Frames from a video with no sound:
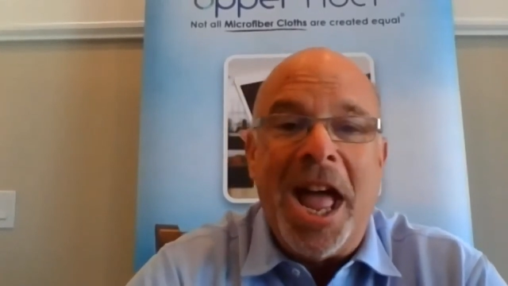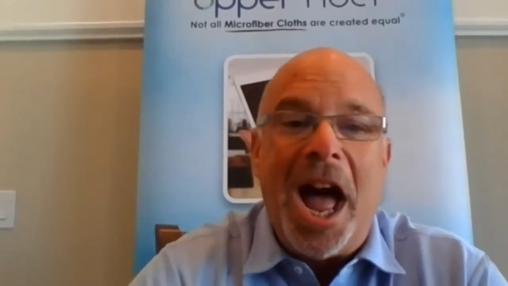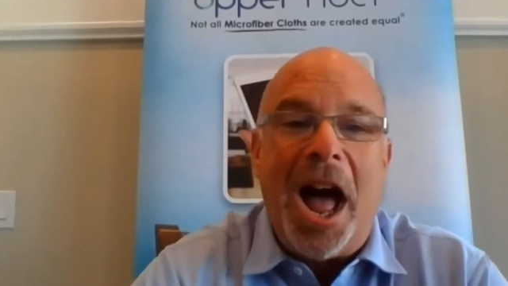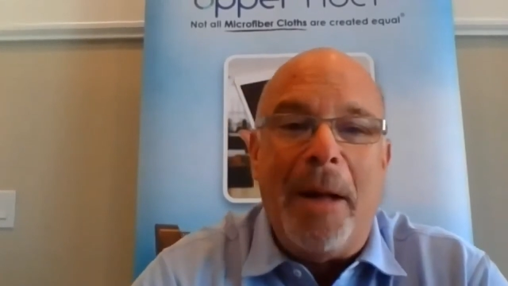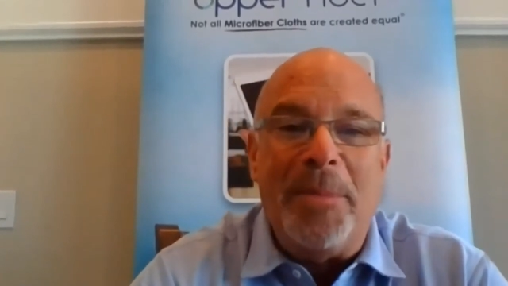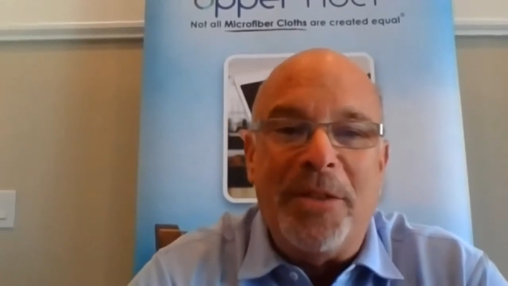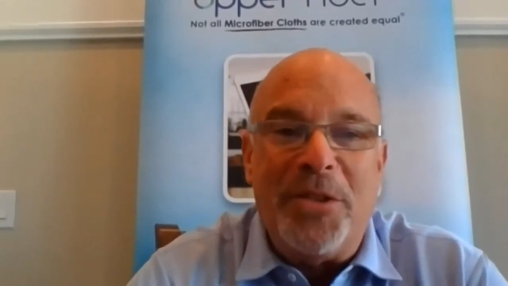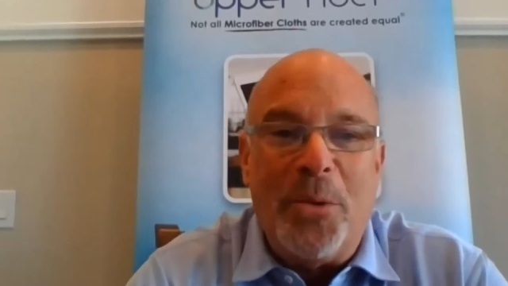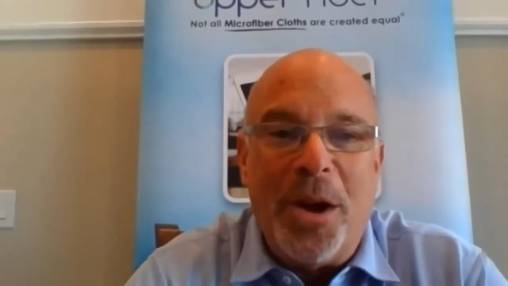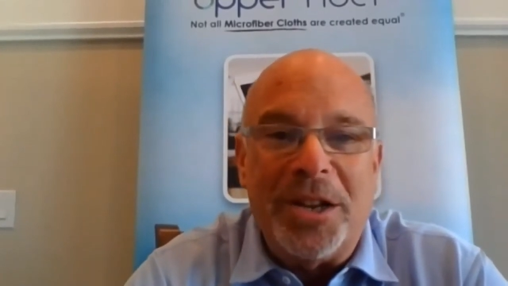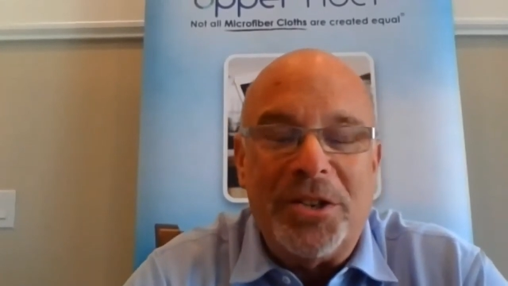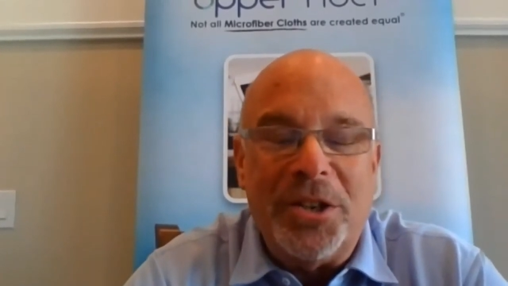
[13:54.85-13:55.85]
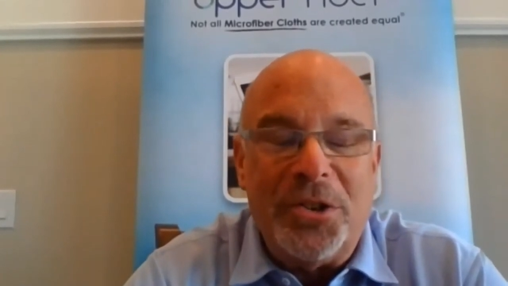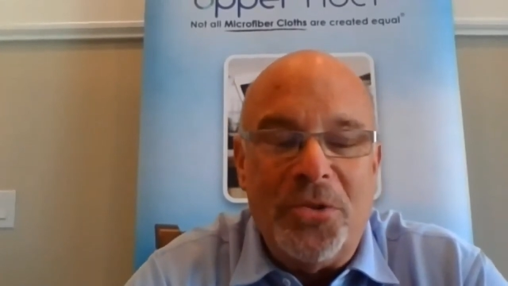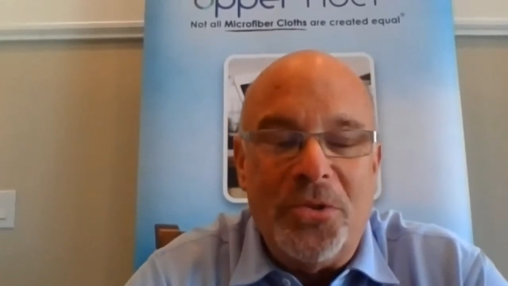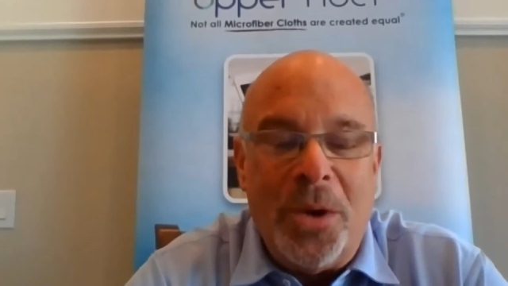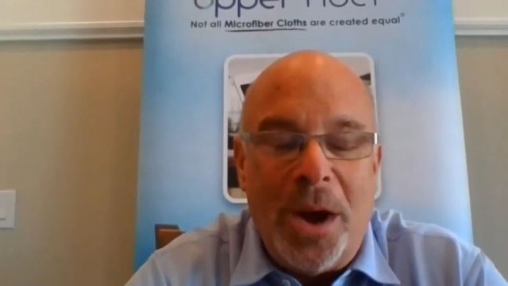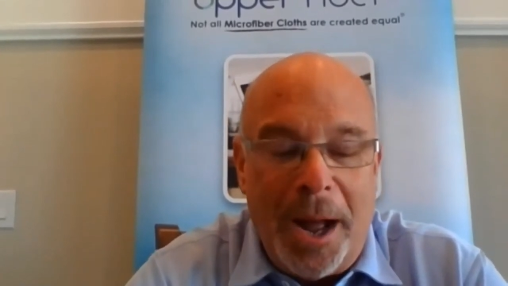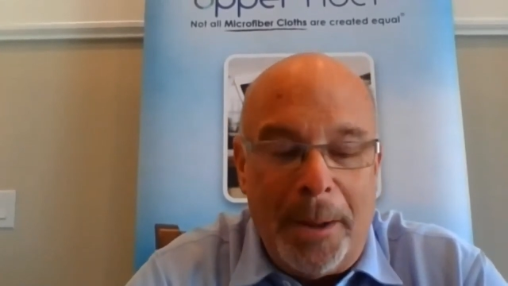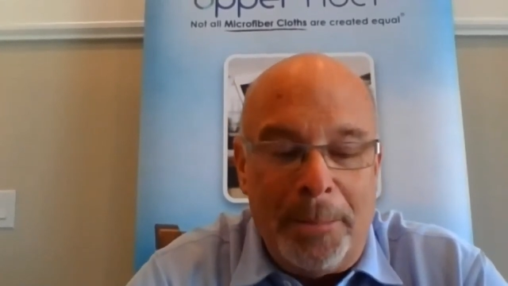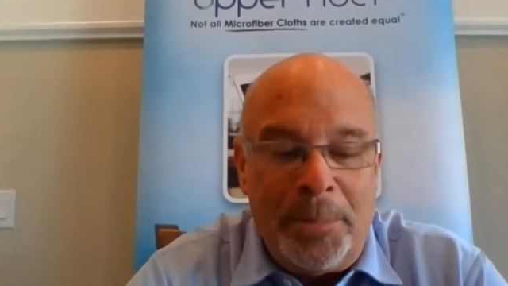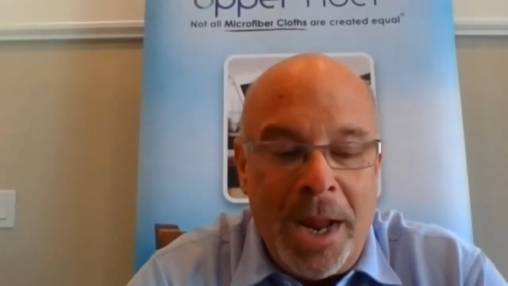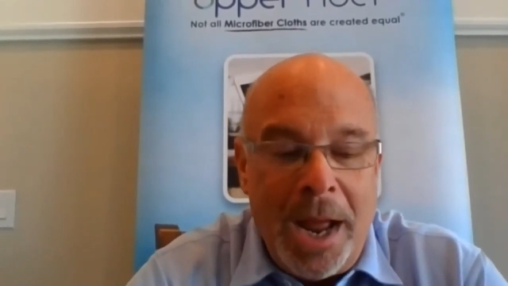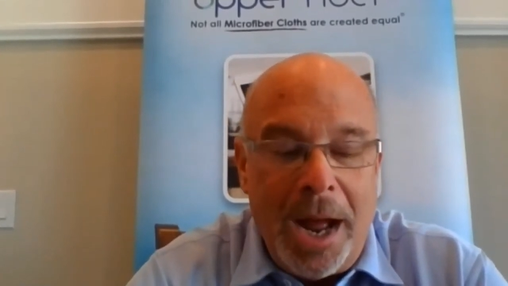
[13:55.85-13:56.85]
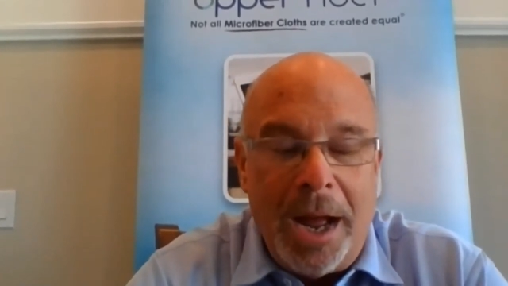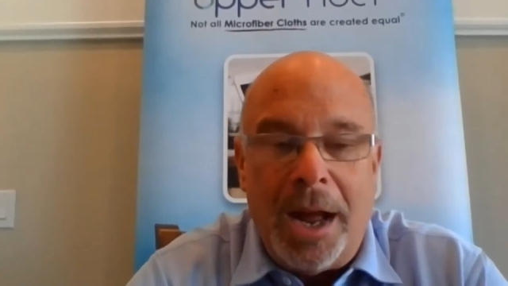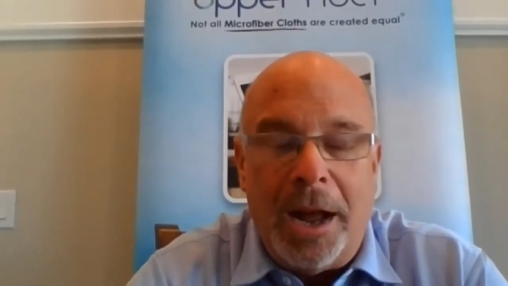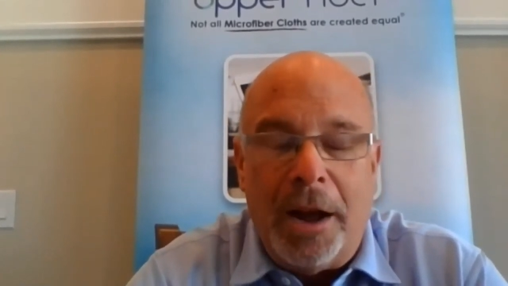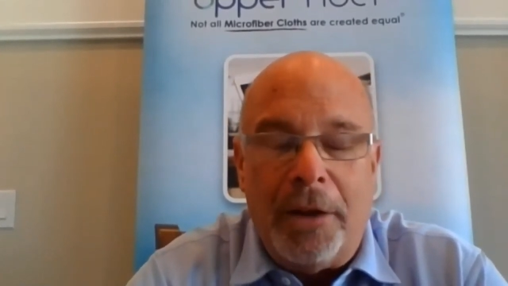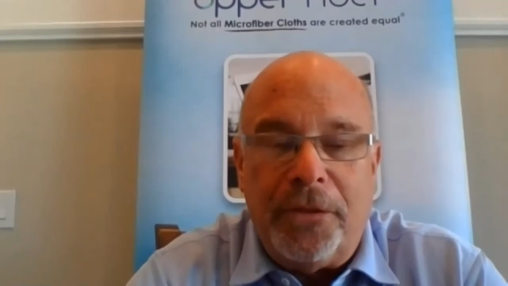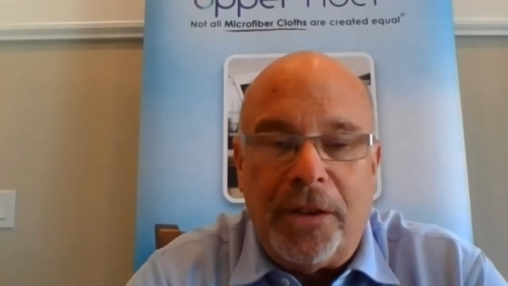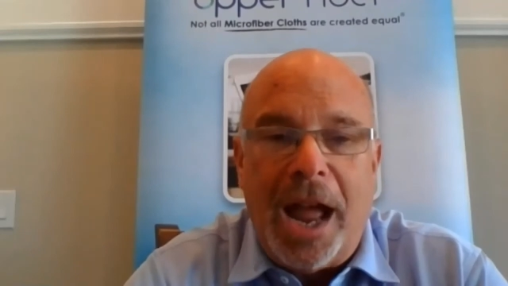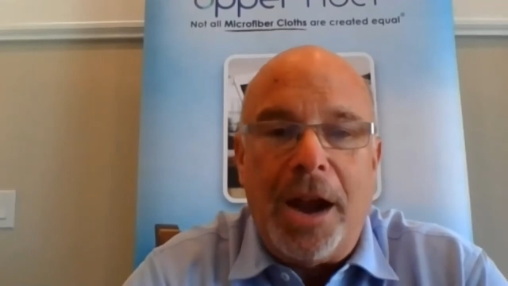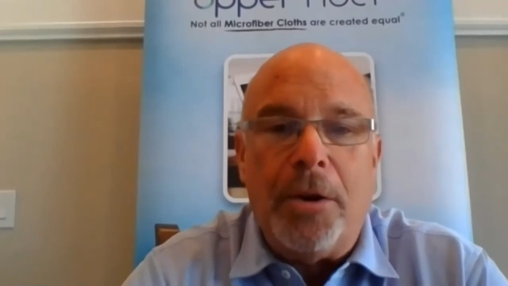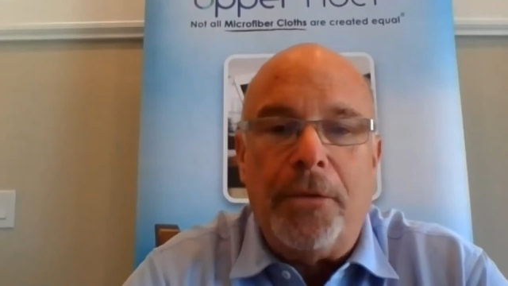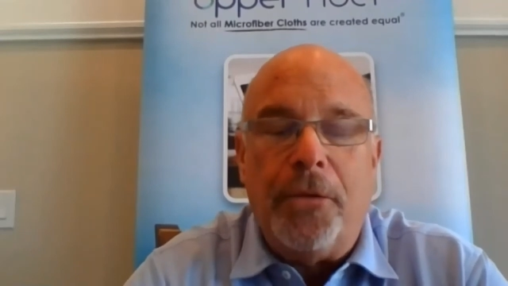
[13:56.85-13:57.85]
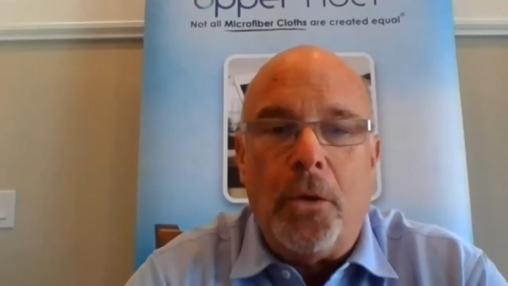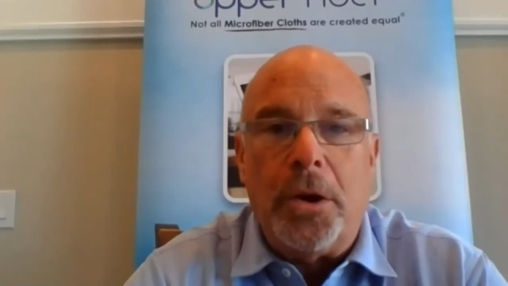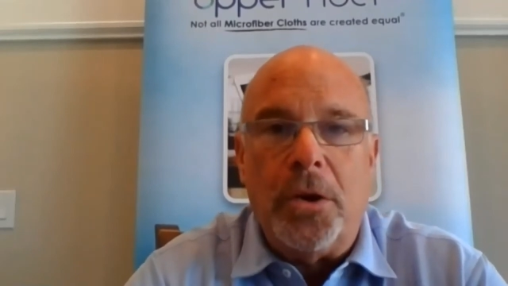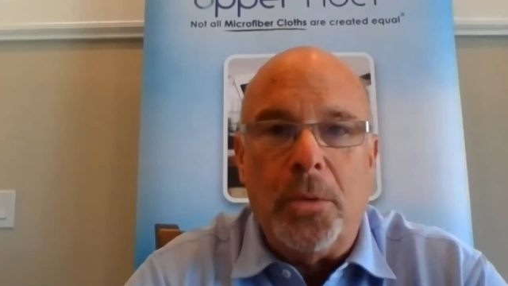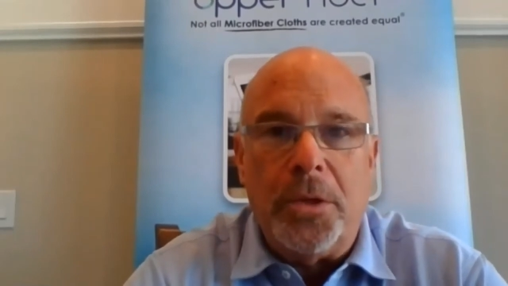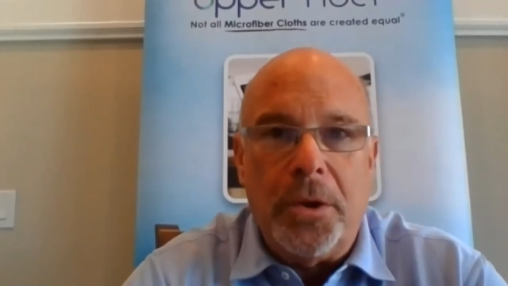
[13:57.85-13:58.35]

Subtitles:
If you want us to do a flyer for you with